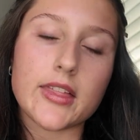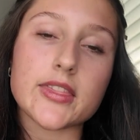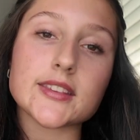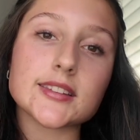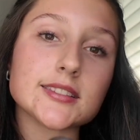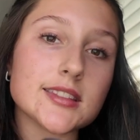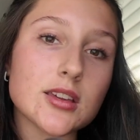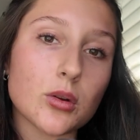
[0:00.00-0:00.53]
This
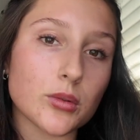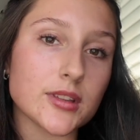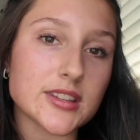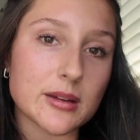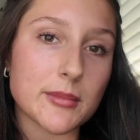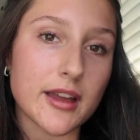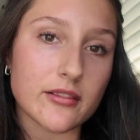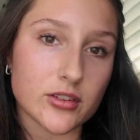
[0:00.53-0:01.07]
is the only
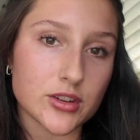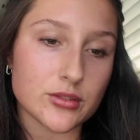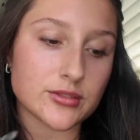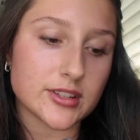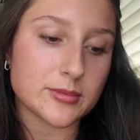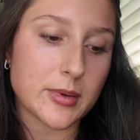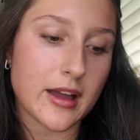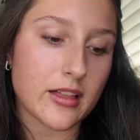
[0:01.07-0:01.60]
time I ever use
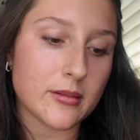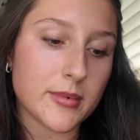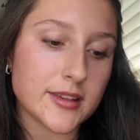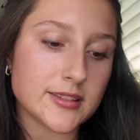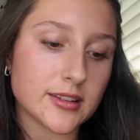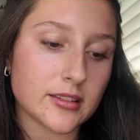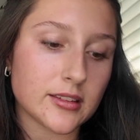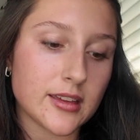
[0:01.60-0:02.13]
this palette
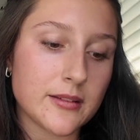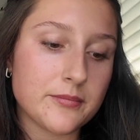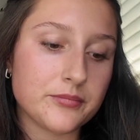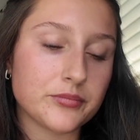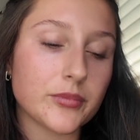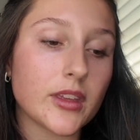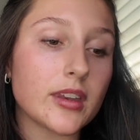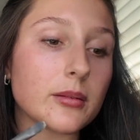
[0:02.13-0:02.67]
basically,
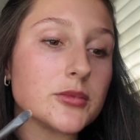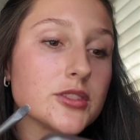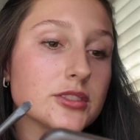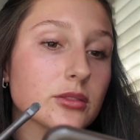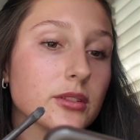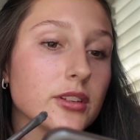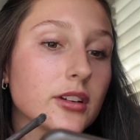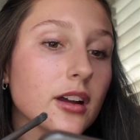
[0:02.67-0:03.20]
and I'm
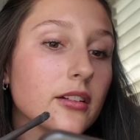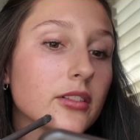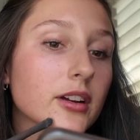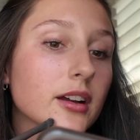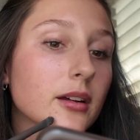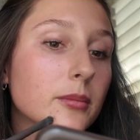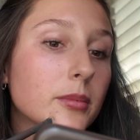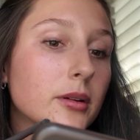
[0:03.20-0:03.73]
just going to cover
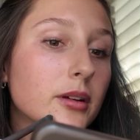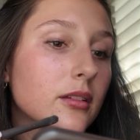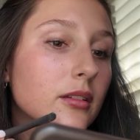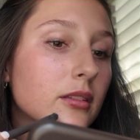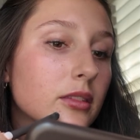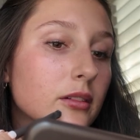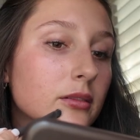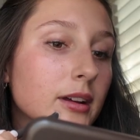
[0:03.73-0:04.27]
up
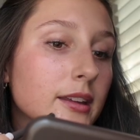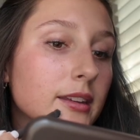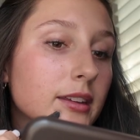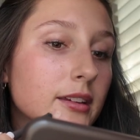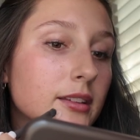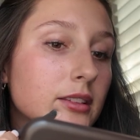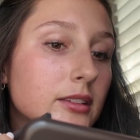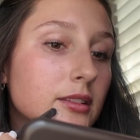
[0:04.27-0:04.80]
the
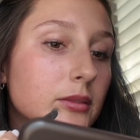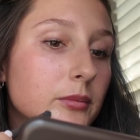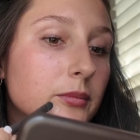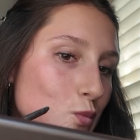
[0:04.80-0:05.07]
redness.